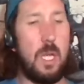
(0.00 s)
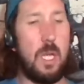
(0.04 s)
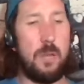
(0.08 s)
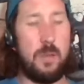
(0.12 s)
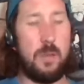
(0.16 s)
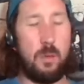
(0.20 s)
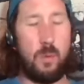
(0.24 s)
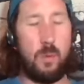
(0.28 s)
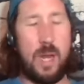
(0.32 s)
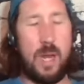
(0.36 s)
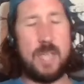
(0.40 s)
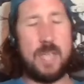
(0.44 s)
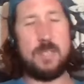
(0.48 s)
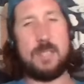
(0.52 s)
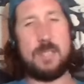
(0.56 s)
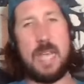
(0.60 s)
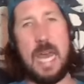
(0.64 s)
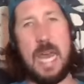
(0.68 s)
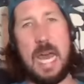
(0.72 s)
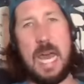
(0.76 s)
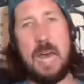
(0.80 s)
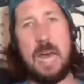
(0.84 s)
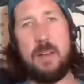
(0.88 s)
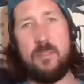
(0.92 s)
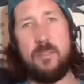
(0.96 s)
the rest
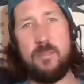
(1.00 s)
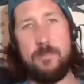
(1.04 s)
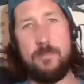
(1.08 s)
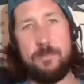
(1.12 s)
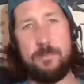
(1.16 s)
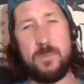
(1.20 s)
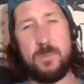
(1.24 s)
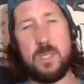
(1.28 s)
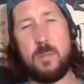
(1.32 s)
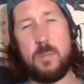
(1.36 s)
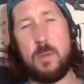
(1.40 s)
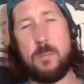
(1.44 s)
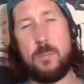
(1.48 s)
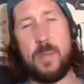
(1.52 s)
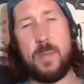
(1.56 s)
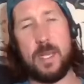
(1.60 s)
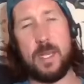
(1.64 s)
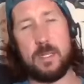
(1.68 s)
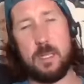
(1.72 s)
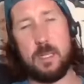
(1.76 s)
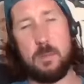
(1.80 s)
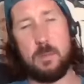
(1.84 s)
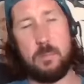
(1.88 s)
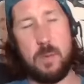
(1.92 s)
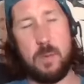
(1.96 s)
to be
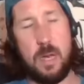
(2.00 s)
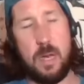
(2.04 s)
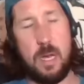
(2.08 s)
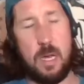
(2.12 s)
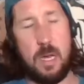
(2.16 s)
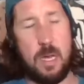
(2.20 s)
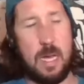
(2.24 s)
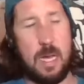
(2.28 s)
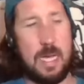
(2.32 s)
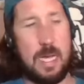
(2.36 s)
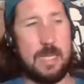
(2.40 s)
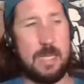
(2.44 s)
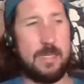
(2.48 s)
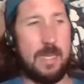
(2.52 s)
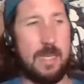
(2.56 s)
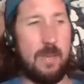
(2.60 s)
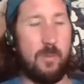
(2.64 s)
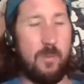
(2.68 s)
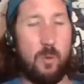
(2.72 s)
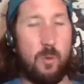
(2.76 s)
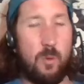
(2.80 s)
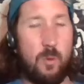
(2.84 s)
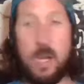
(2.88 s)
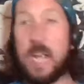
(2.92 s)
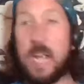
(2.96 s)
picked up on Tavour.